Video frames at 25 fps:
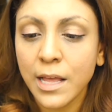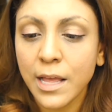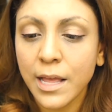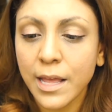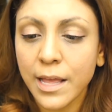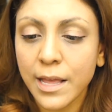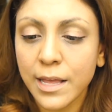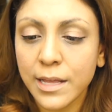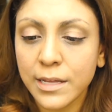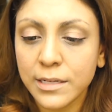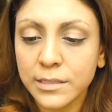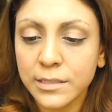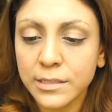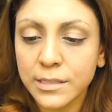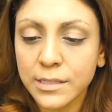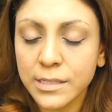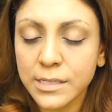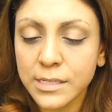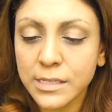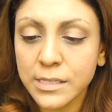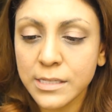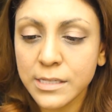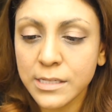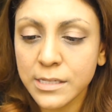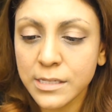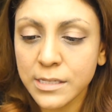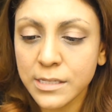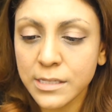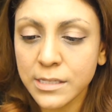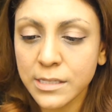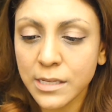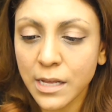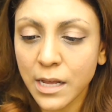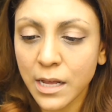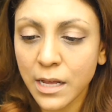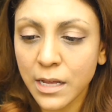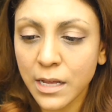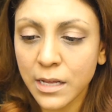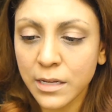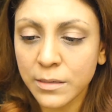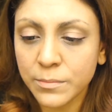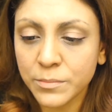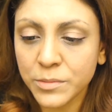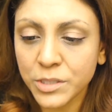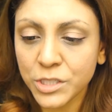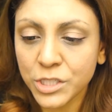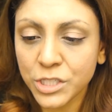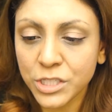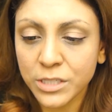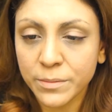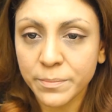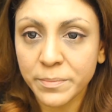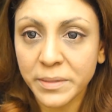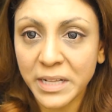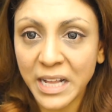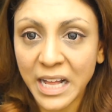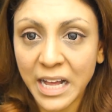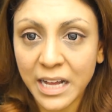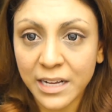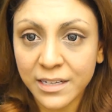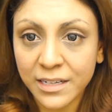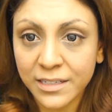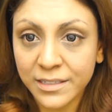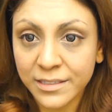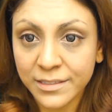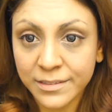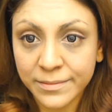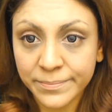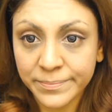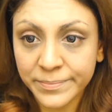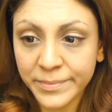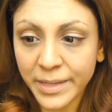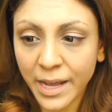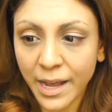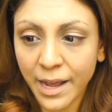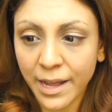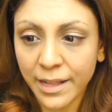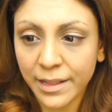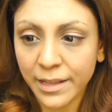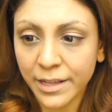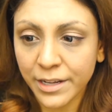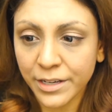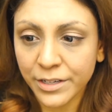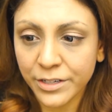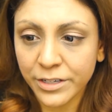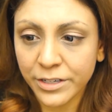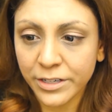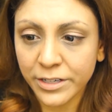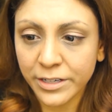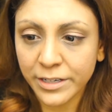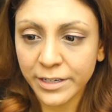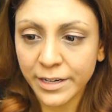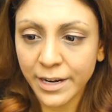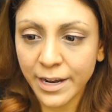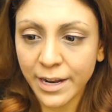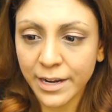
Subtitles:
And this is just a black eyeliner.